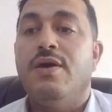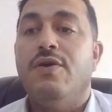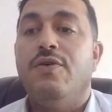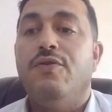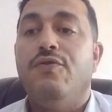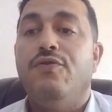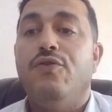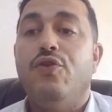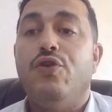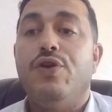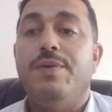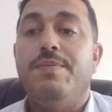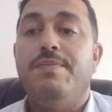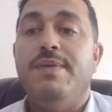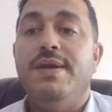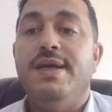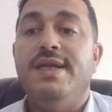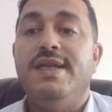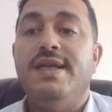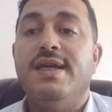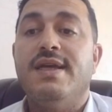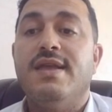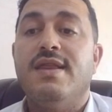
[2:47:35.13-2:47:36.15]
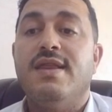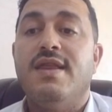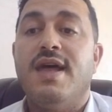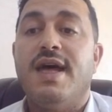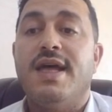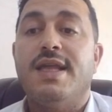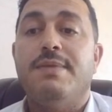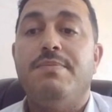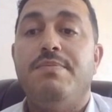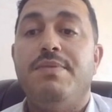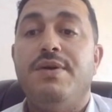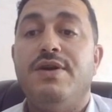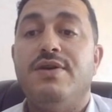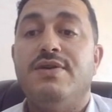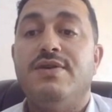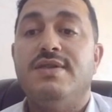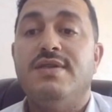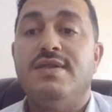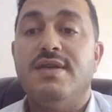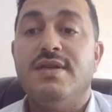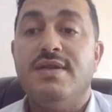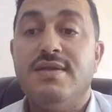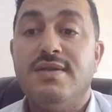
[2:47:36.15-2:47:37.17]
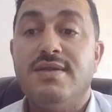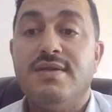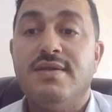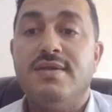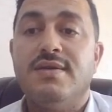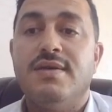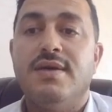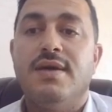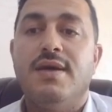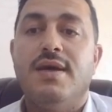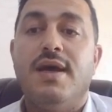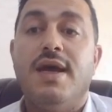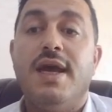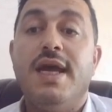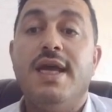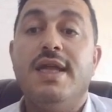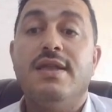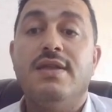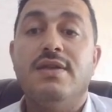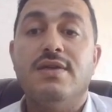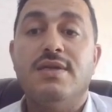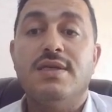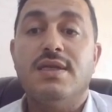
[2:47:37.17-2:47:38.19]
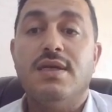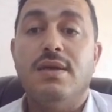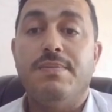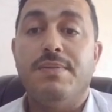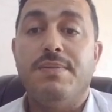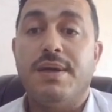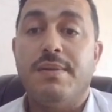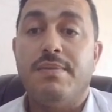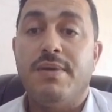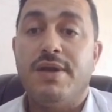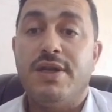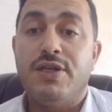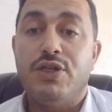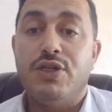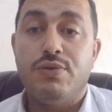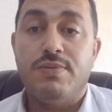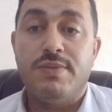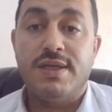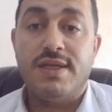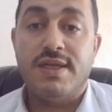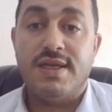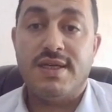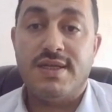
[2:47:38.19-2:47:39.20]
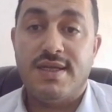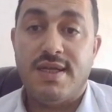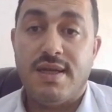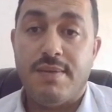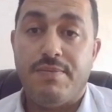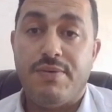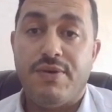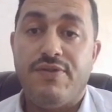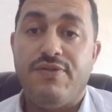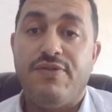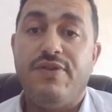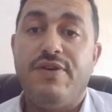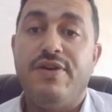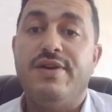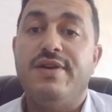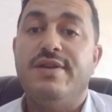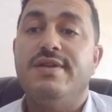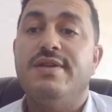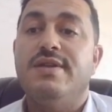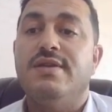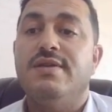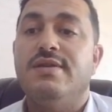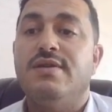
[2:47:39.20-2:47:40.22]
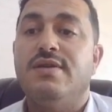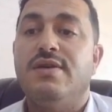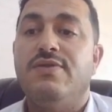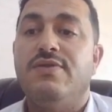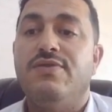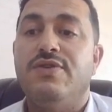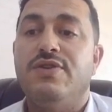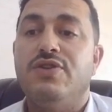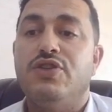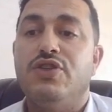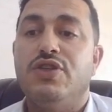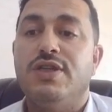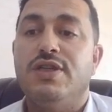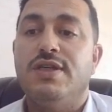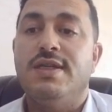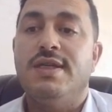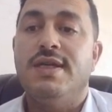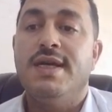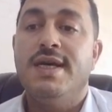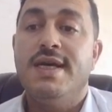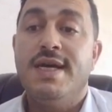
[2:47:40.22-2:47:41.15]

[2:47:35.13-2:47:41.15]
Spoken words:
For bleeding that persists, endoscopic management is the preferred intervention.